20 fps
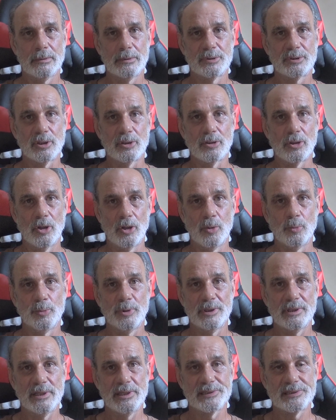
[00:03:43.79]
took home
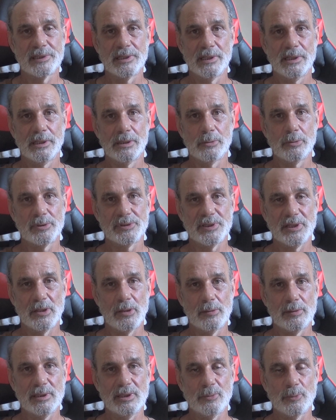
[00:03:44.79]
with us was the
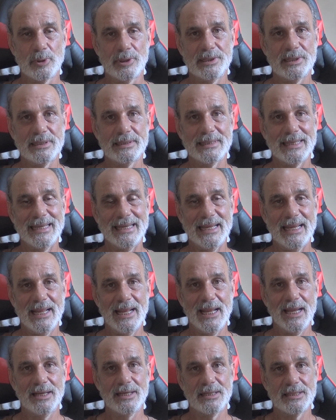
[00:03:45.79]
only one that they
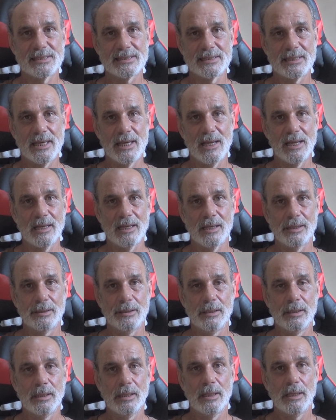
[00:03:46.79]
had in stock
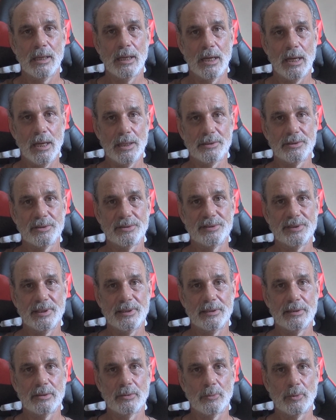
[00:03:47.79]
other
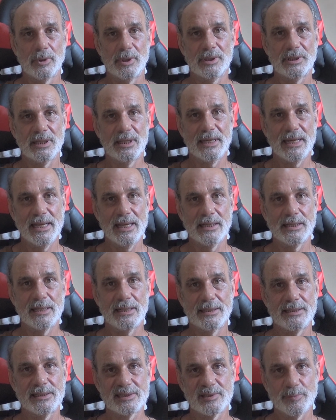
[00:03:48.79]
than the one they had
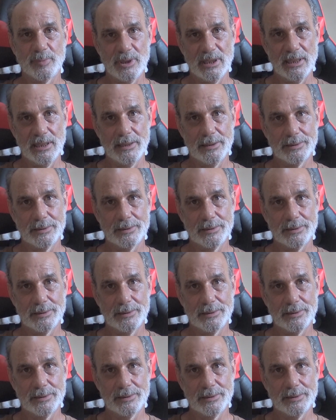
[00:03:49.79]
on display.